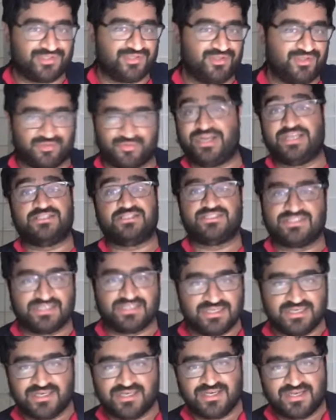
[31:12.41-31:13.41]
thrist
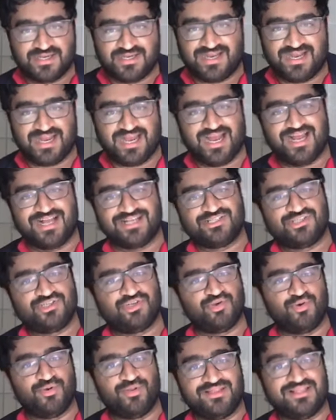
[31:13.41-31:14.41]
uh,
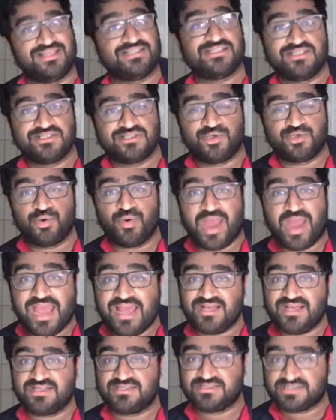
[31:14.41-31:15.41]
to listen to
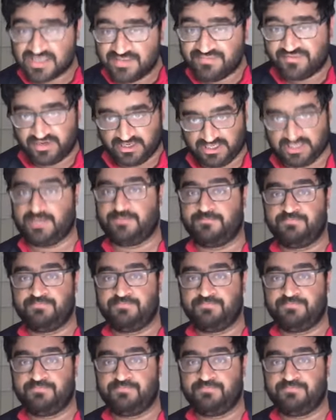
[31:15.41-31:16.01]
a symphony,